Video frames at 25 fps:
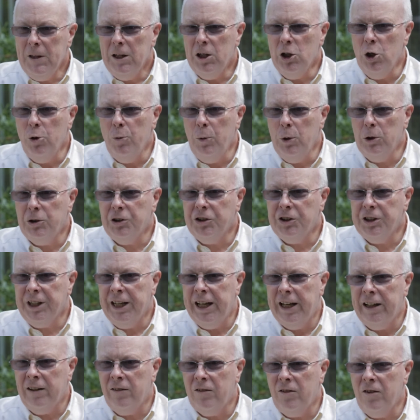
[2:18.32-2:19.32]
you would
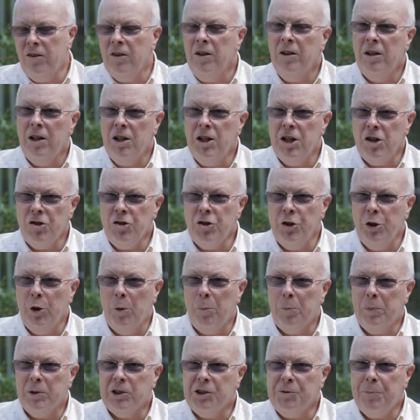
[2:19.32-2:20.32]
get an additional
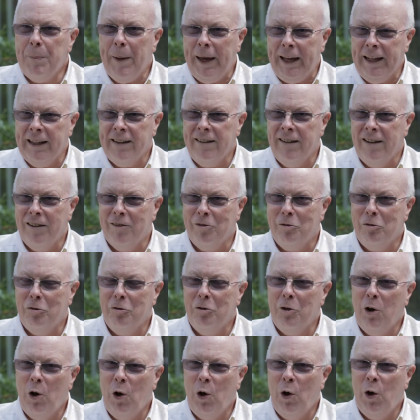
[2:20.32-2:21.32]
perspective
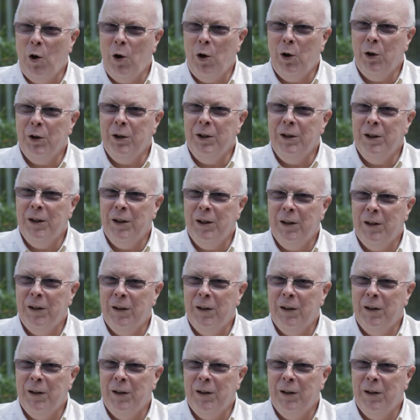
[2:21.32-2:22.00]
on